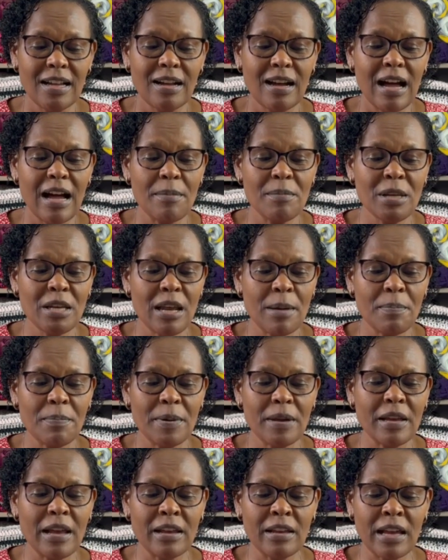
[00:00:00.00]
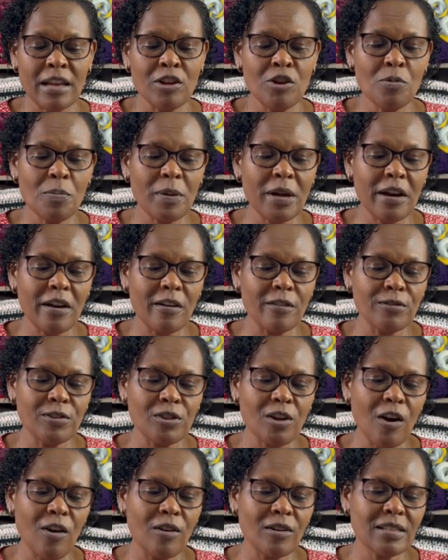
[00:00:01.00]
I mean a new pair of
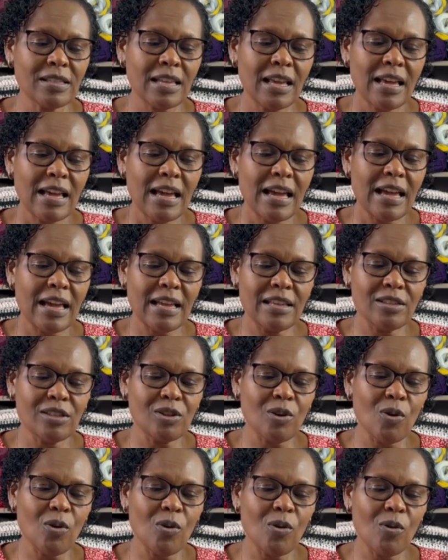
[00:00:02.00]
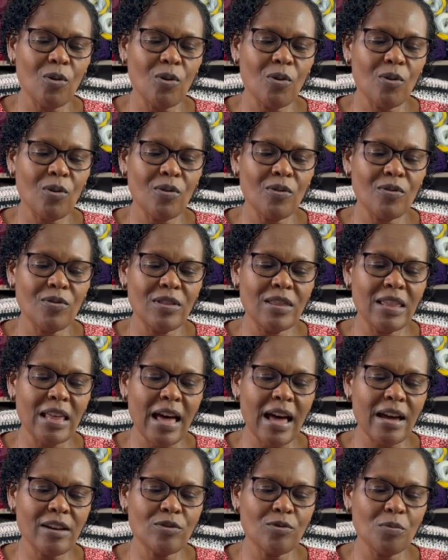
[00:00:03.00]
socks. And so
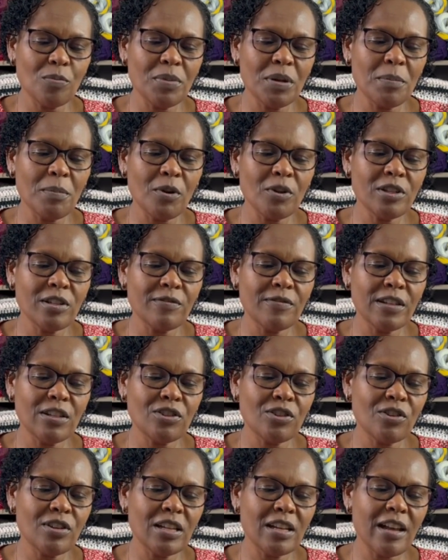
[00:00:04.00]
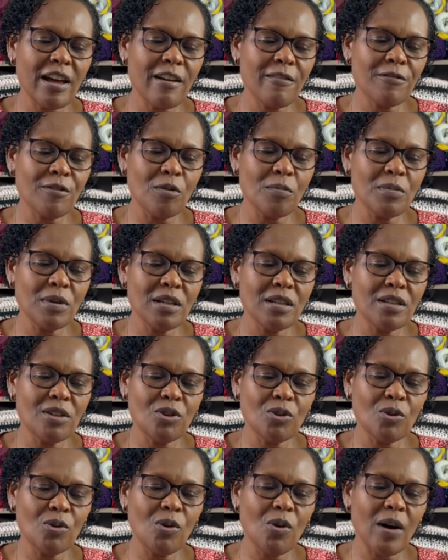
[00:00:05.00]
that would be motivation enough for me
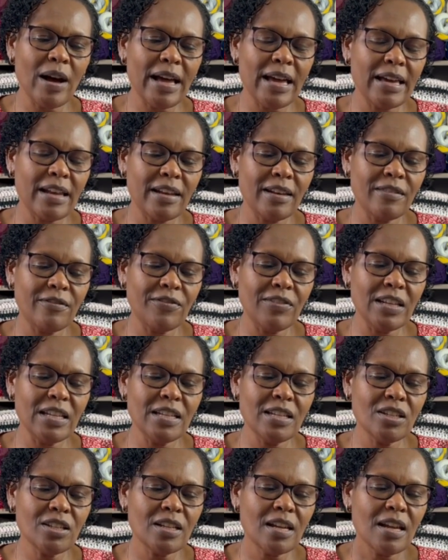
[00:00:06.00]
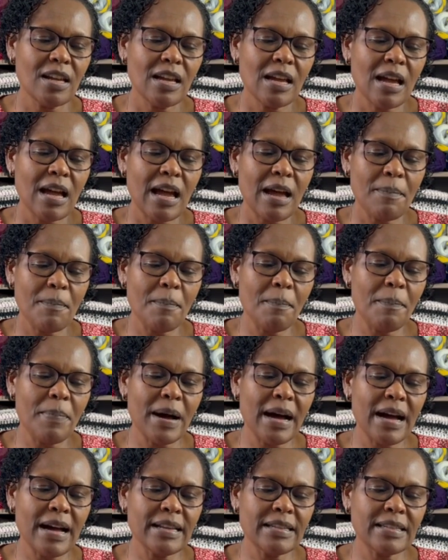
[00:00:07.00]
to go ahead and finish.
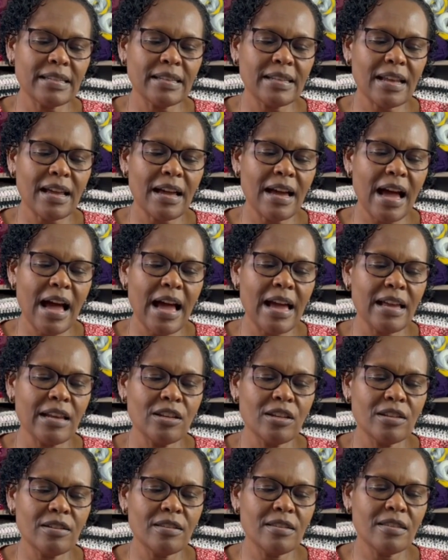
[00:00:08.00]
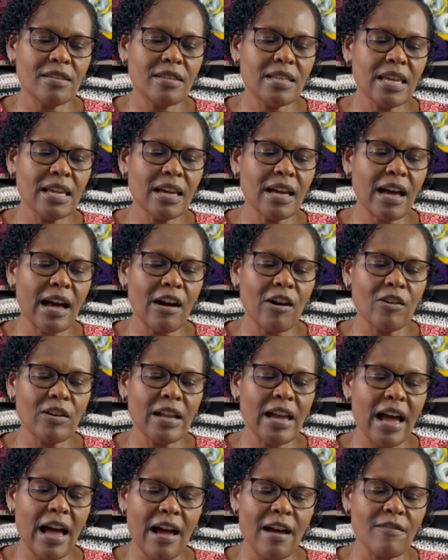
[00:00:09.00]
But I think I
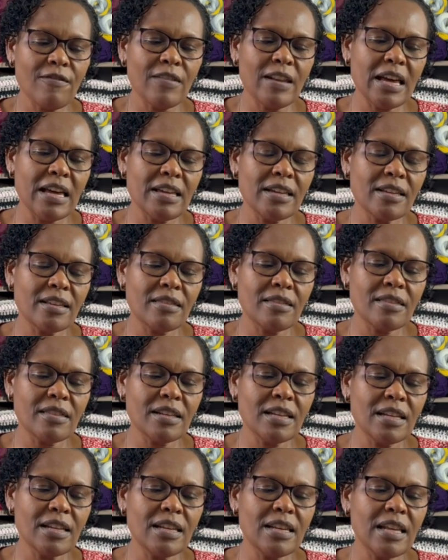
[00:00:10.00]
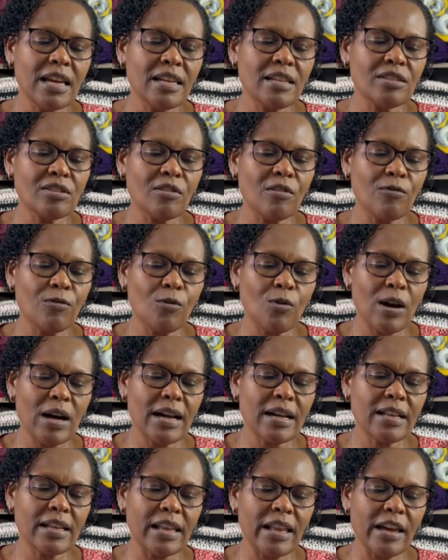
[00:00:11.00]
only have like 3 days of
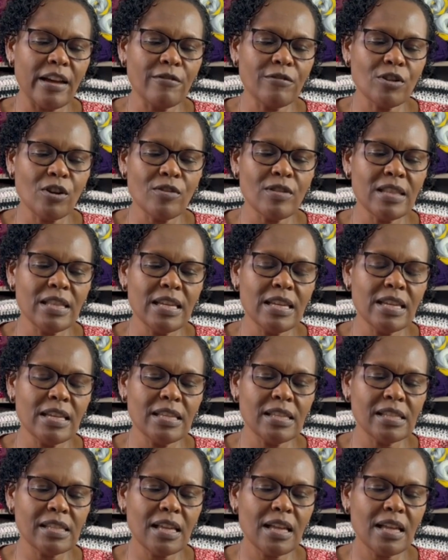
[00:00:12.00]
work left on this.